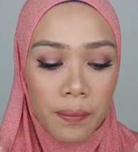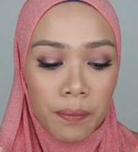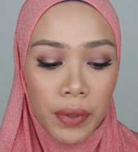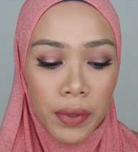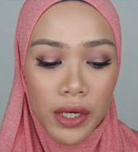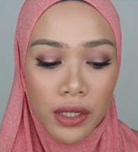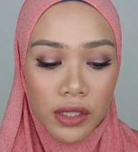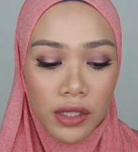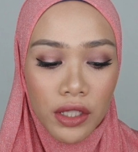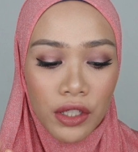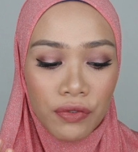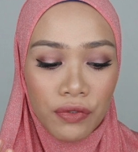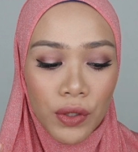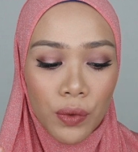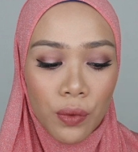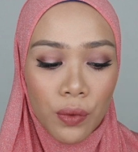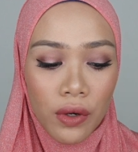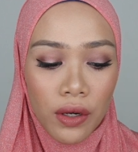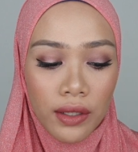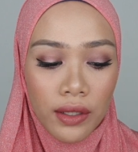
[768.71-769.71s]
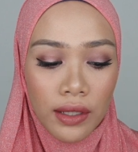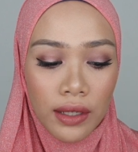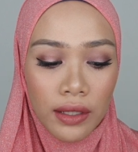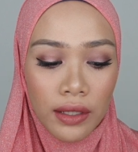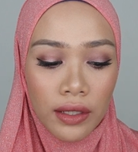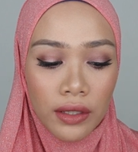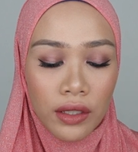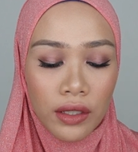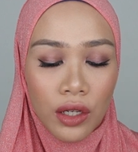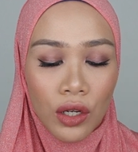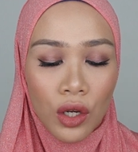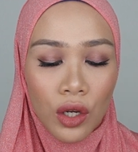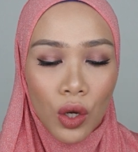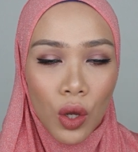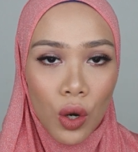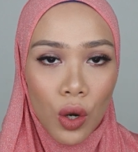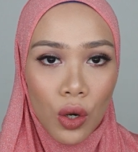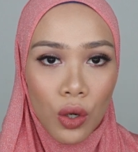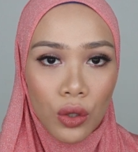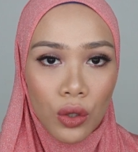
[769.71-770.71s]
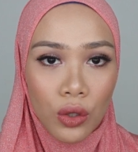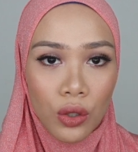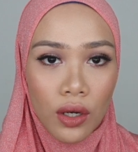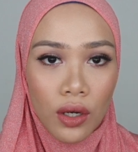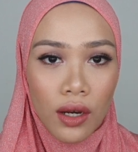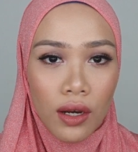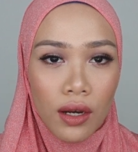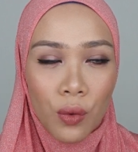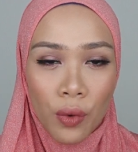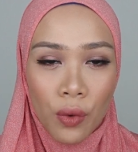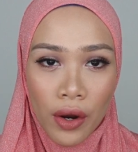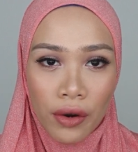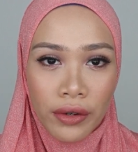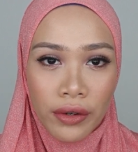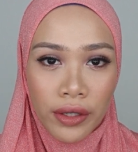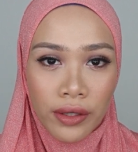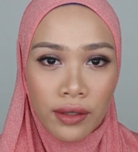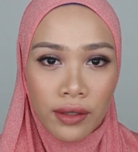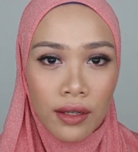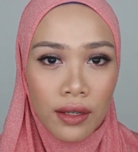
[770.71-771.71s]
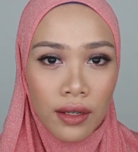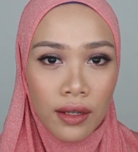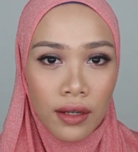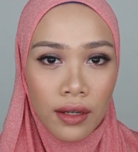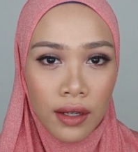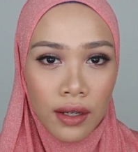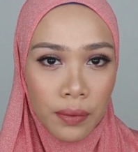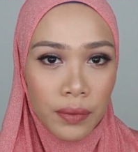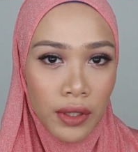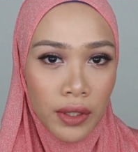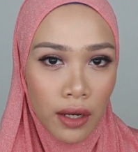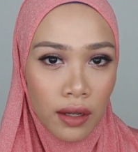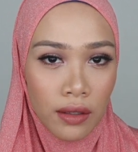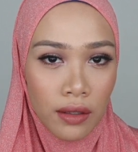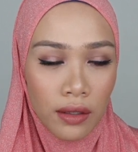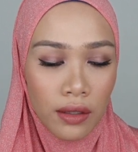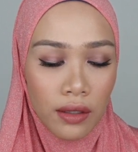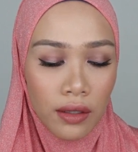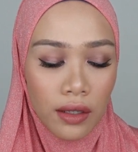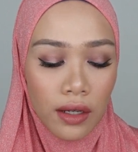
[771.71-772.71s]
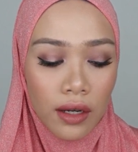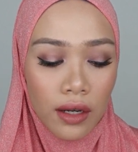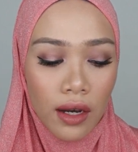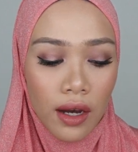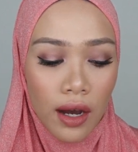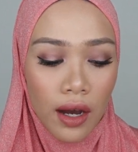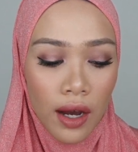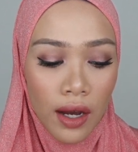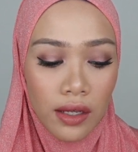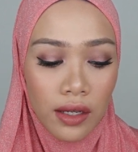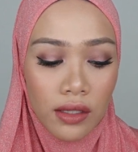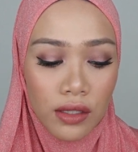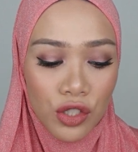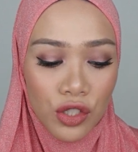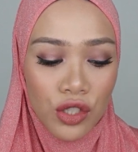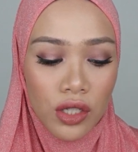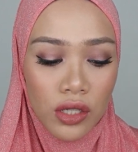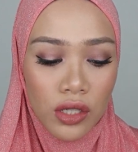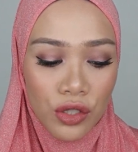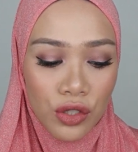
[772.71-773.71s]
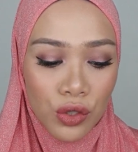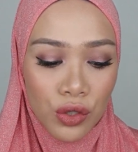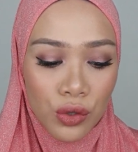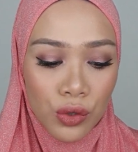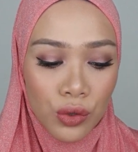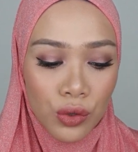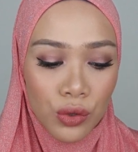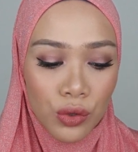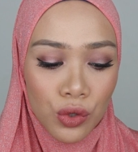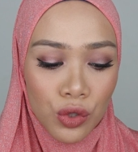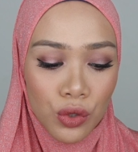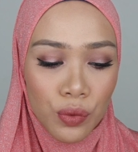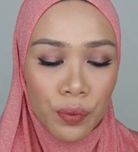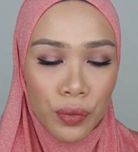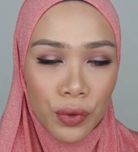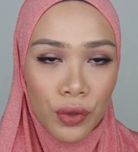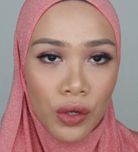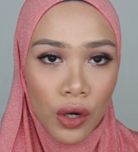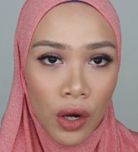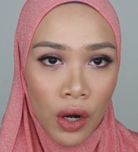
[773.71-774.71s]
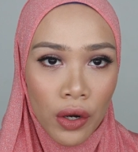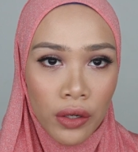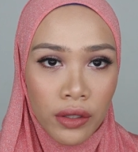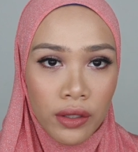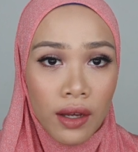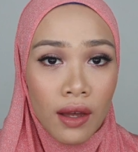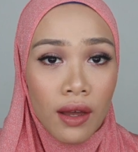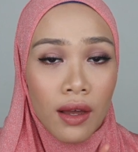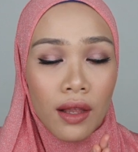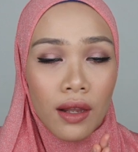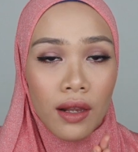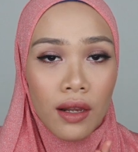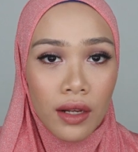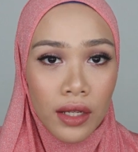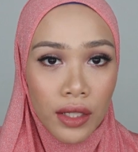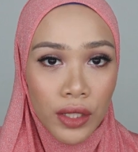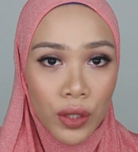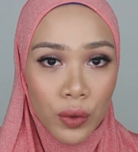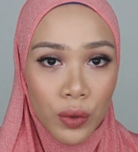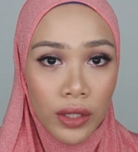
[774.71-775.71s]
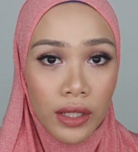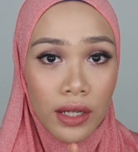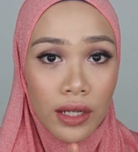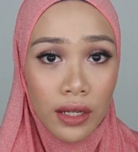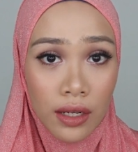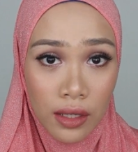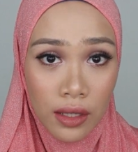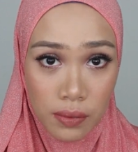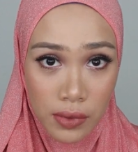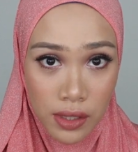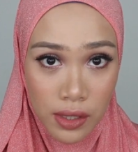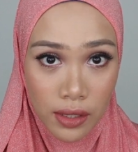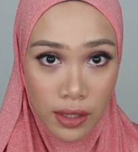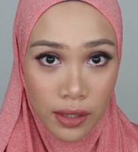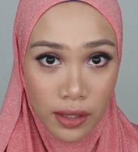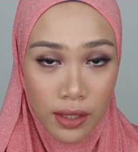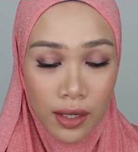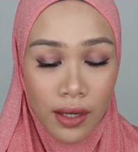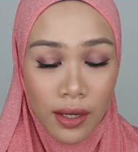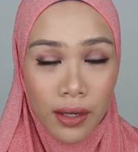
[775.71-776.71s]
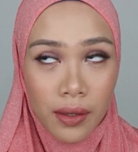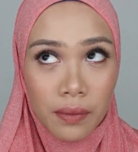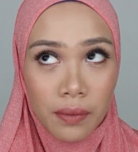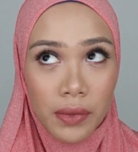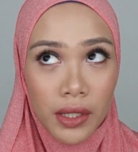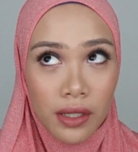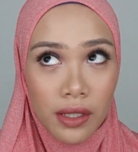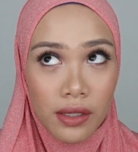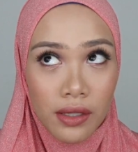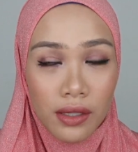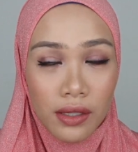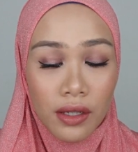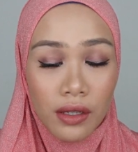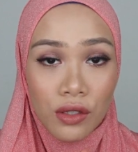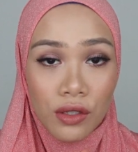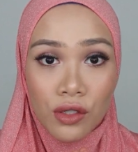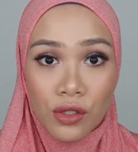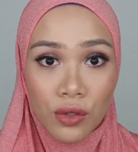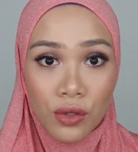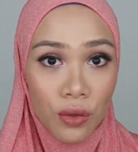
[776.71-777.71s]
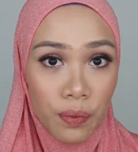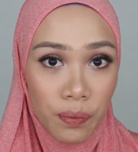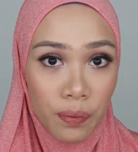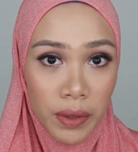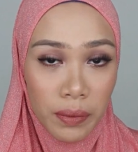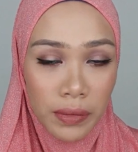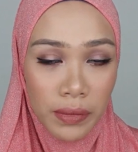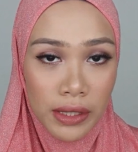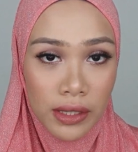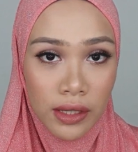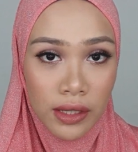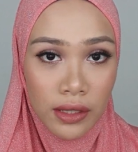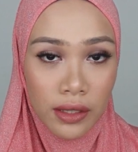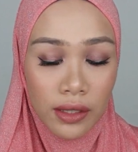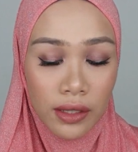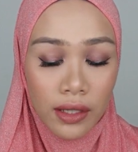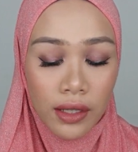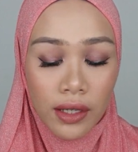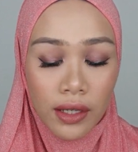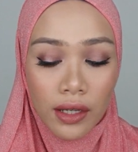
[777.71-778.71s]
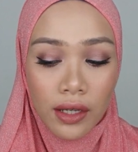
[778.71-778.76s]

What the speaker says: But if you want like long wearing lip color, I suggest you to put on liquid lipstick because they're so pigmented,